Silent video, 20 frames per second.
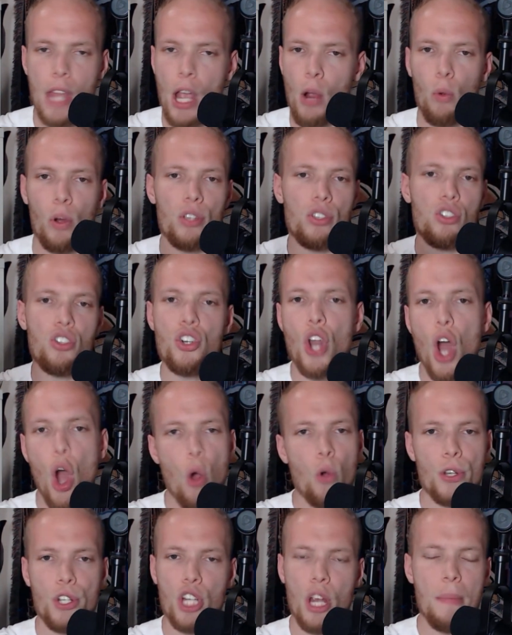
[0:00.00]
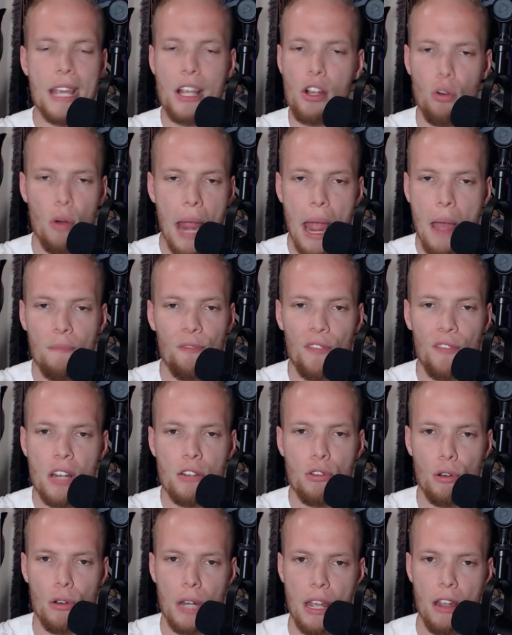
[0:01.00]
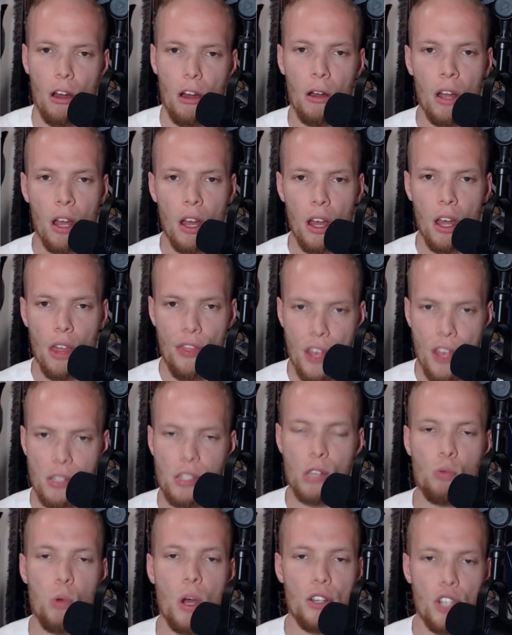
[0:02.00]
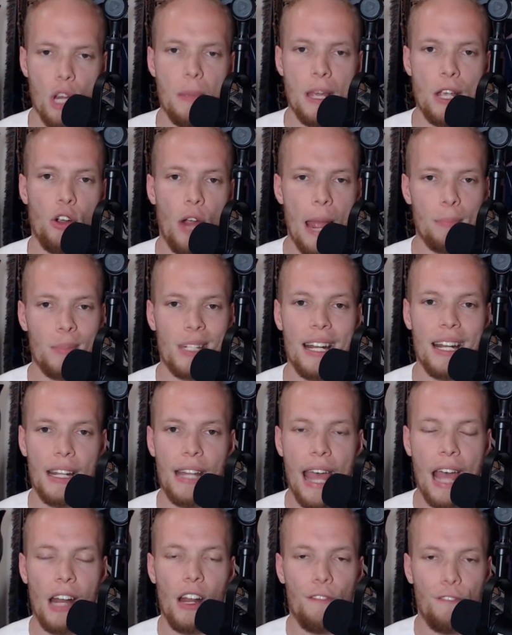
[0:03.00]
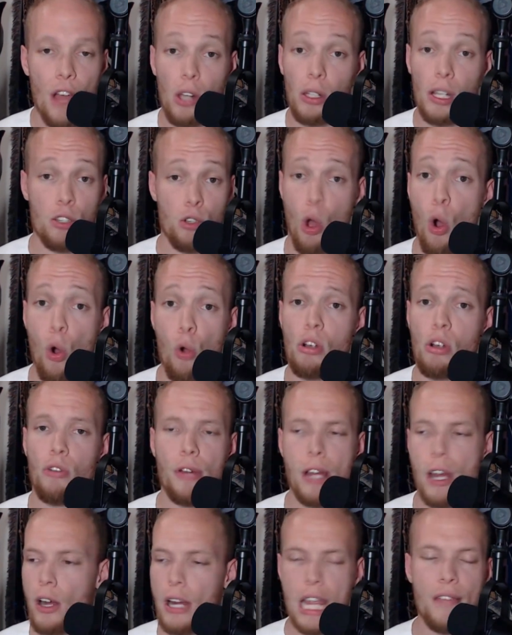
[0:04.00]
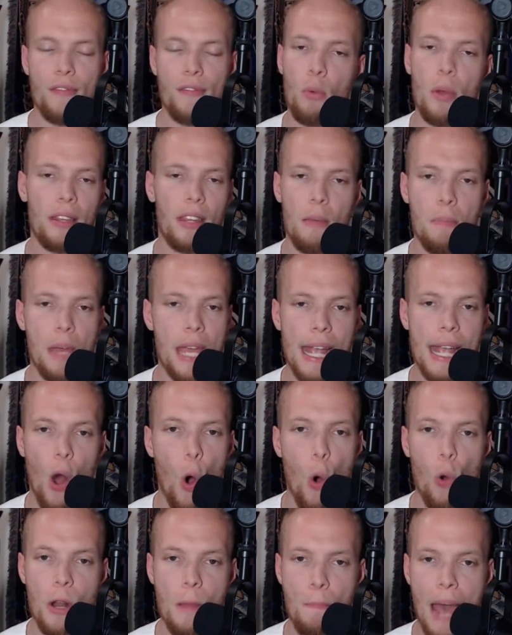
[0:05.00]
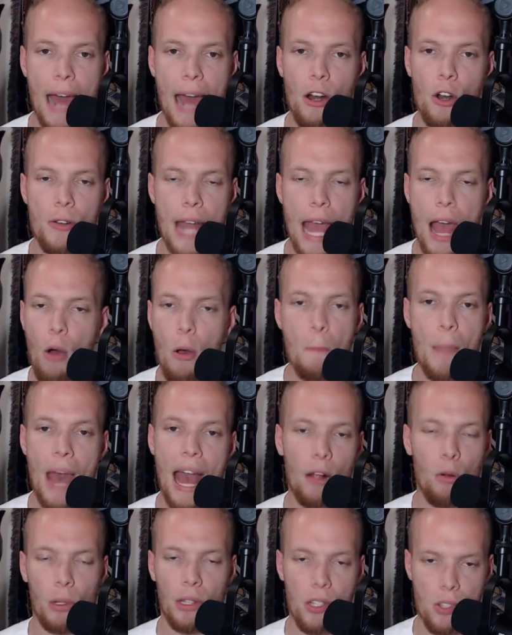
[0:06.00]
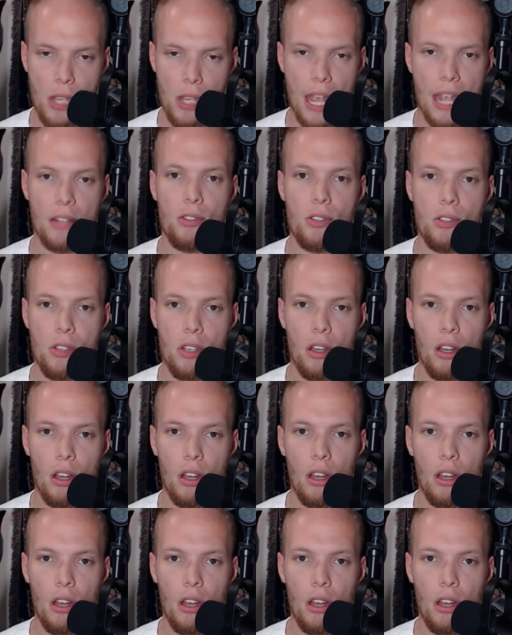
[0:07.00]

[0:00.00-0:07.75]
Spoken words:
There was no Jimmy Graham featured here. This is what Jimmy Graham did in the NFL his whole career, even with him being old and battered now and back with the Saints.